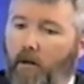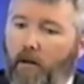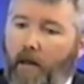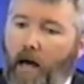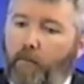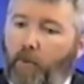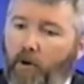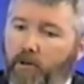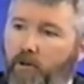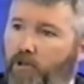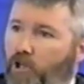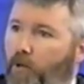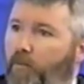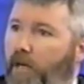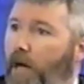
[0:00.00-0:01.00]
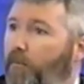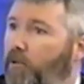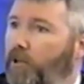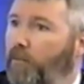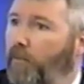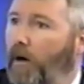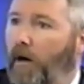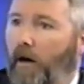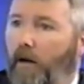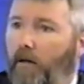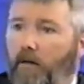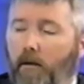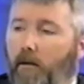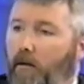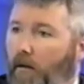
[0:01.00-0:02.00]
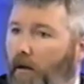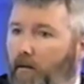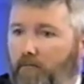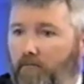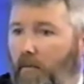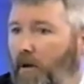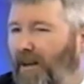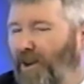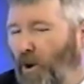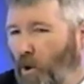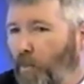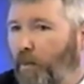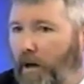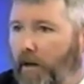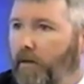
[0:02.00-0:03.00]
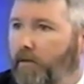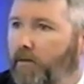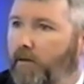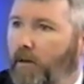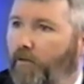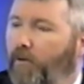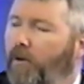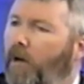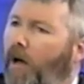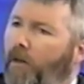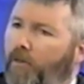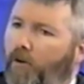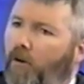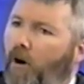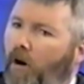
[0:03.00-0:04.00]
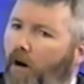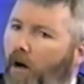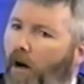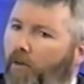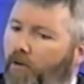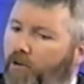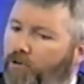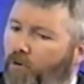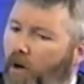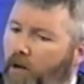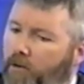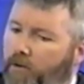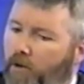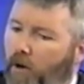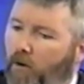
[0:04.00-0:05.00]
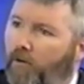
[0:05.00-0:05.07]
that person should be able to buy an opiate is different. There are other drugs, though.